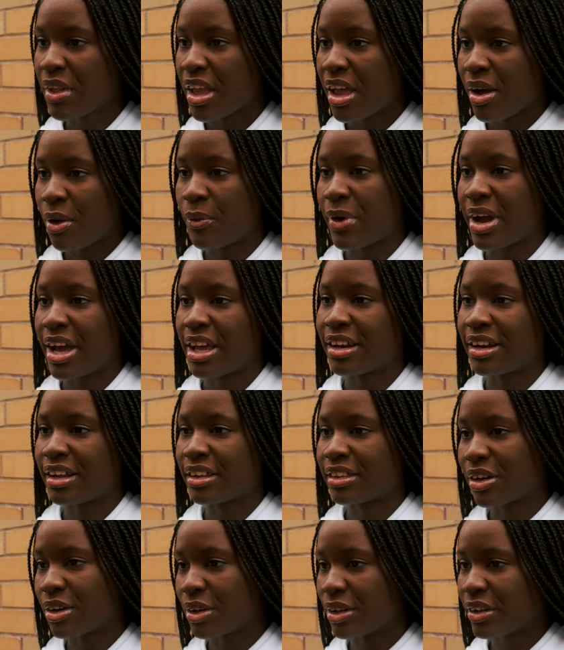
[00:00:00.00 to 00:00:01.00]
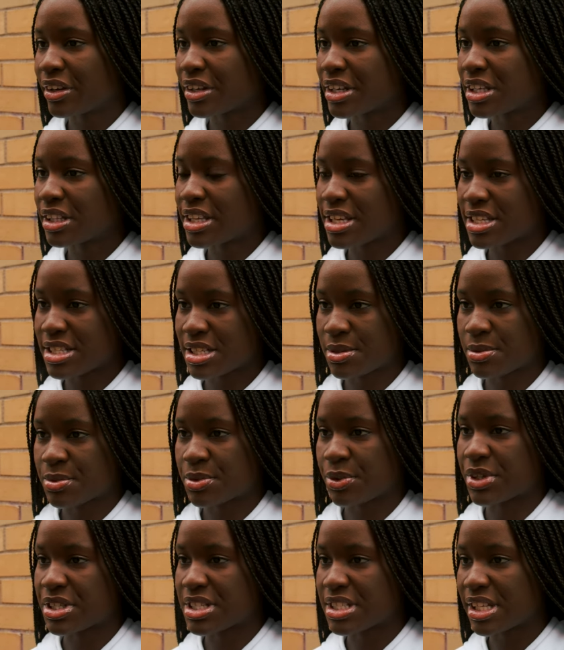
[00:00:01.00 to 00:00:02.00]
when the colonialisms
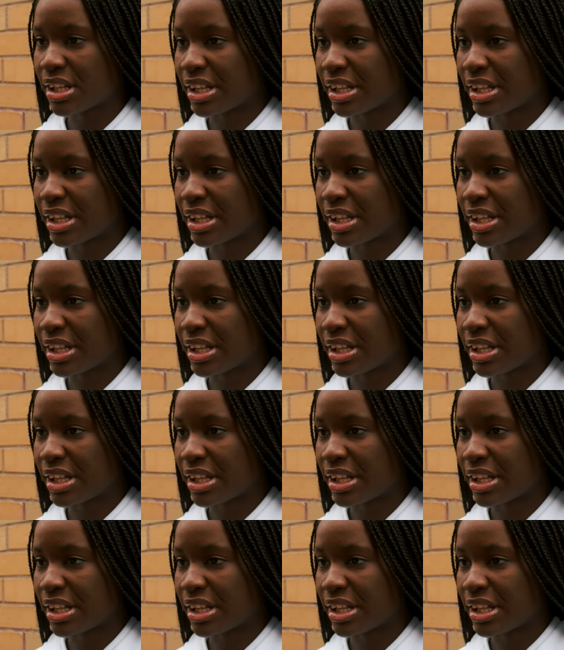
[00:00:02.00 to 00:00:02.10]
were still